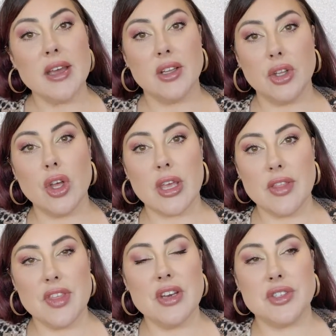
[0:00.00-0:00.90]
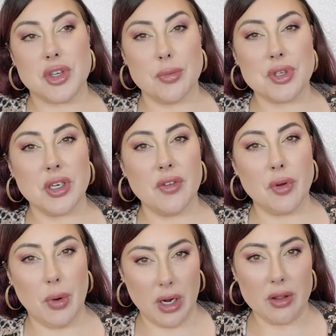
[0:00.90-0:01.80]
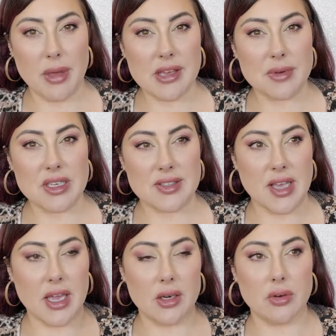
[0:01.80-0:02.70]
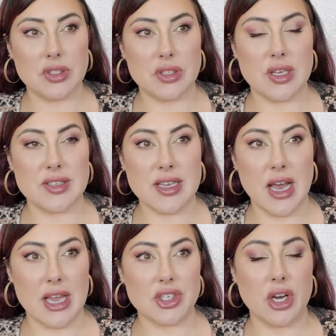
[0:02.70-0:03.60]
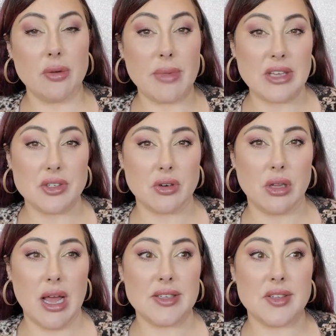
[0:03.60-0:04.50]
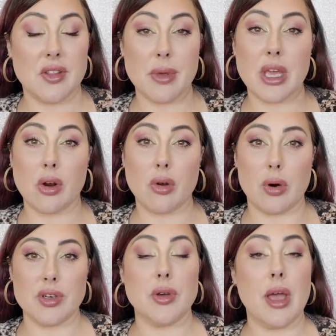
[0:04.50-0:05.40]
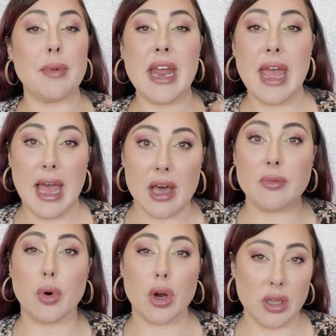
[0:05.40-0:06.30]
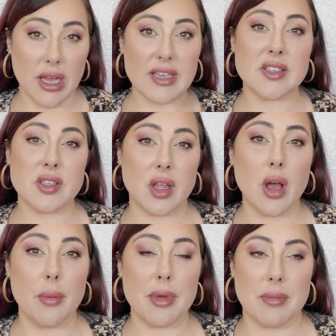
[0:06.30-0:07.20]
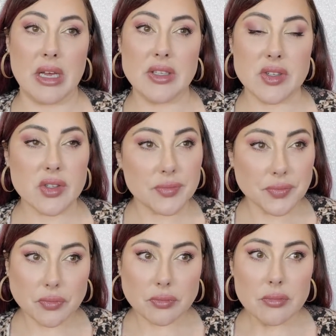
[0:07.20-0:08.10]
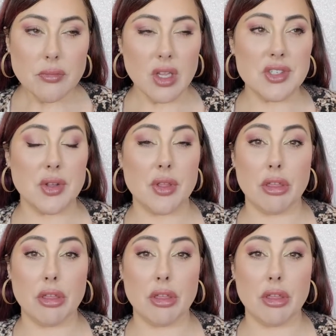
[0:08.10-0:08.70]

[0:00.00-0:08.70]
Look at the description of the one on the Makeup Geek site. It's the eyeshadow masterclass, the beginner course. So I'm going to add more classes in the coming months. So the